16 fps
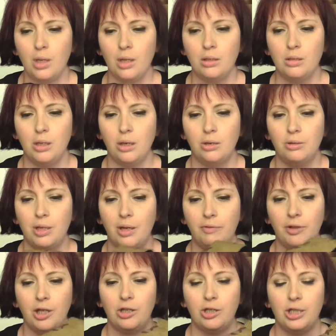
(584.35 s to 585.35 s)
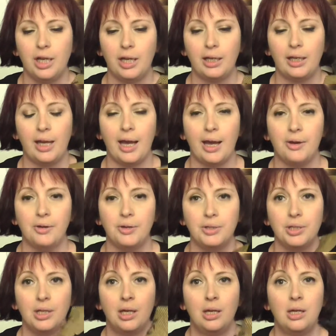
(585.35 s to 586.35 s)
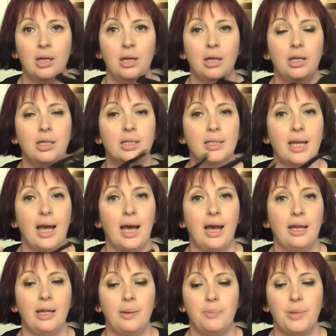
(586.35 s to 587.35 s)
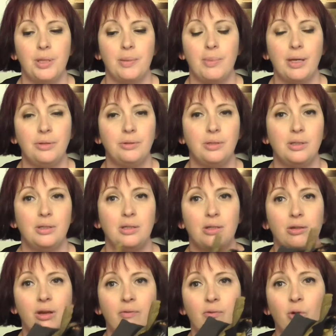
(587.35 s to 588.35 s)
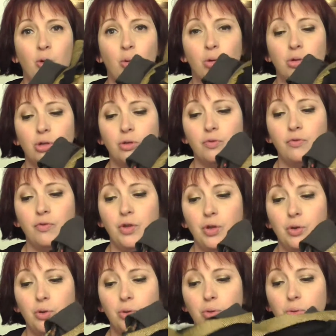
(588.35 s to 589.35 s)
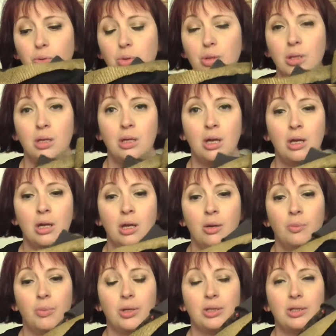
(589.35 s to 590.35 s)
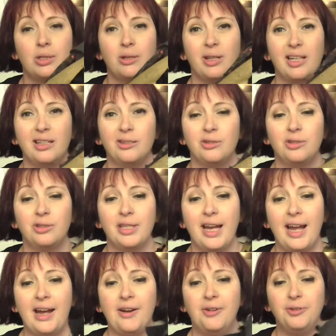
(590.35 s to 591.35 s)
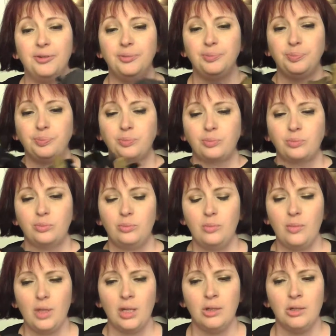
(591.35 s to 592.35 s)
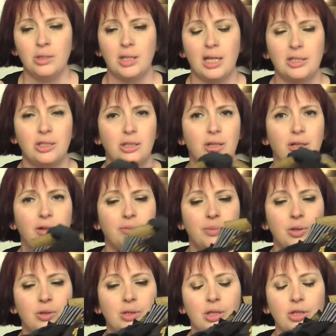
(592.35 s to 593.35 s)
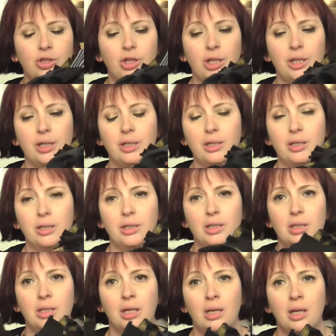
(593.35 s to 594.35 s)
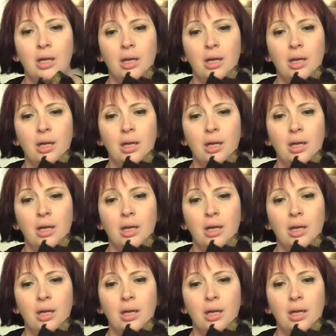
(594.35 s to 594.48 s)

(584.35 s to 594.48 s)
So definitely check it out. It is high up in the mountains, so you have gorgeous views, but it's still like a little town. There's lots of musicians.